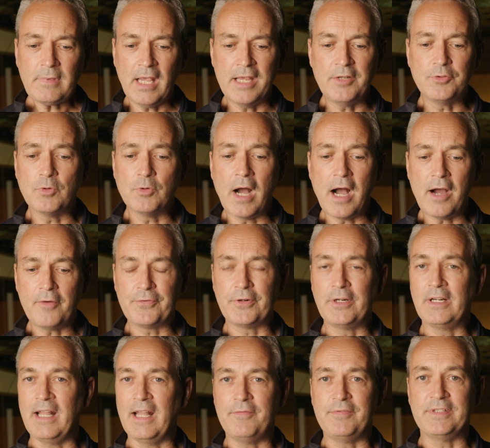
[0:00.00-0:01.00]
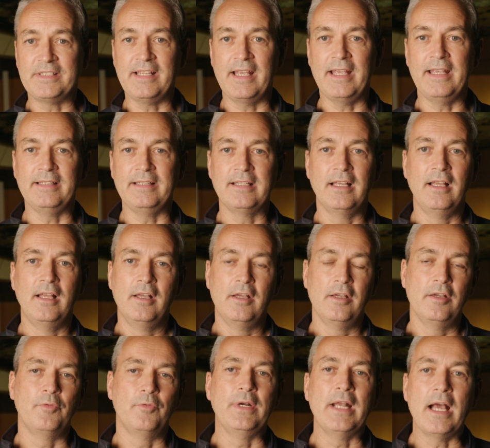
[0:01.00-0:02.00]
and to hover, levitate,
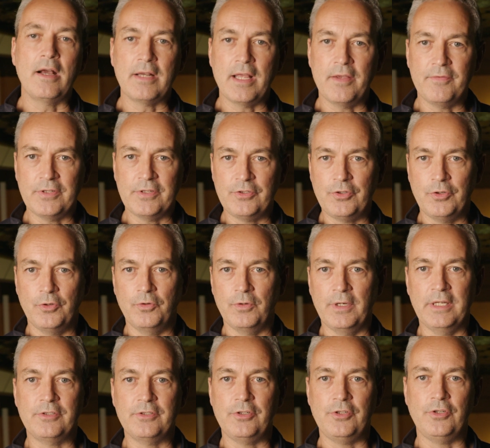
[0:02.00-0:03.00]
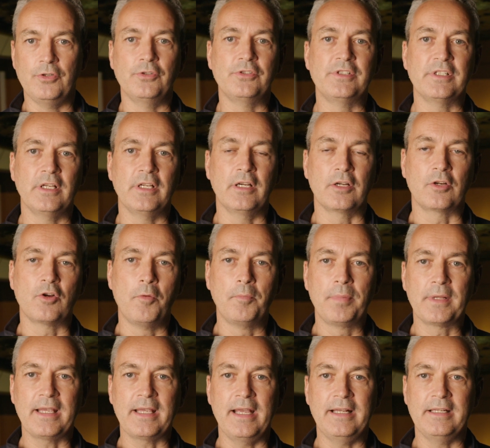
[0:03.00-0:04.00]
without having to introduce
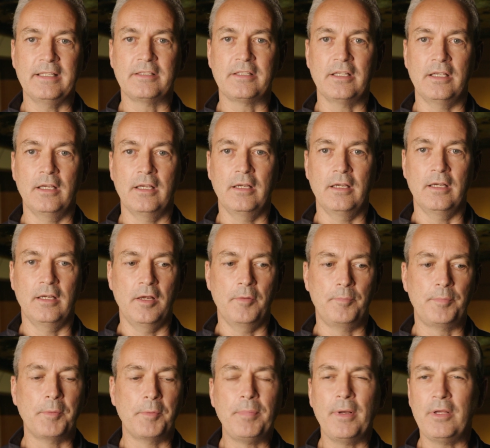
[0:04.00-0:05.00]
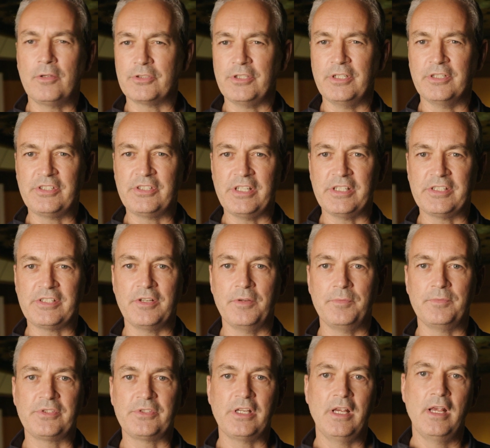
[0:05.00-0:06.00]
complicated propulsion
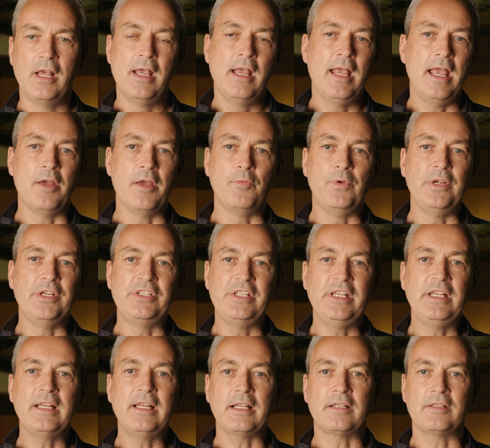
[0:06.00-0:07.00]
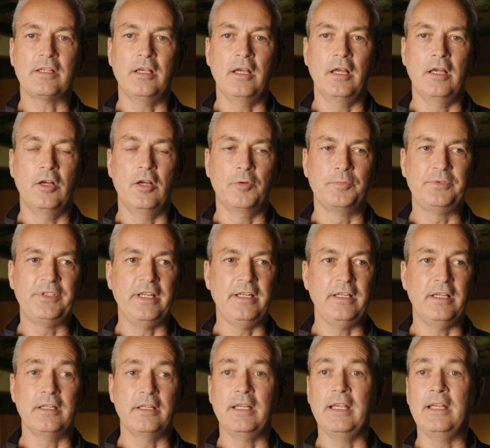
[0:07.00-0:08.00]
systems. And we see that
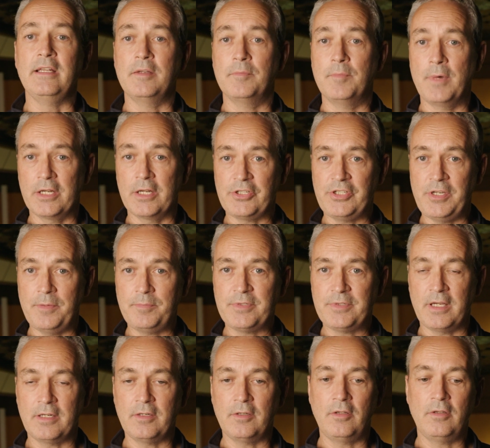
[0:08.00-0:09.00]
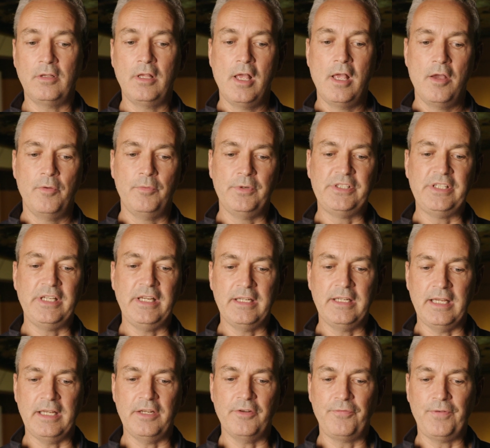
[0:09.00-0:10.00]
obsidian in the mothership tunnel. We see
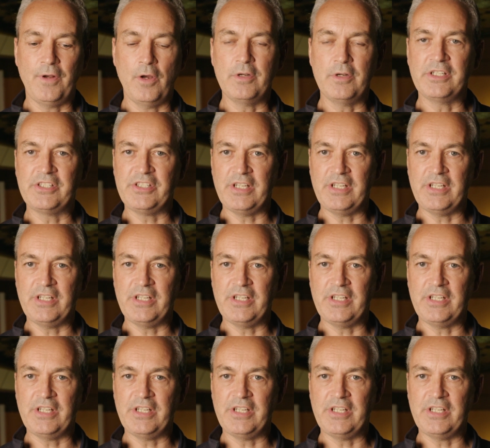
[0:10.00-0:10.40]
it in the floating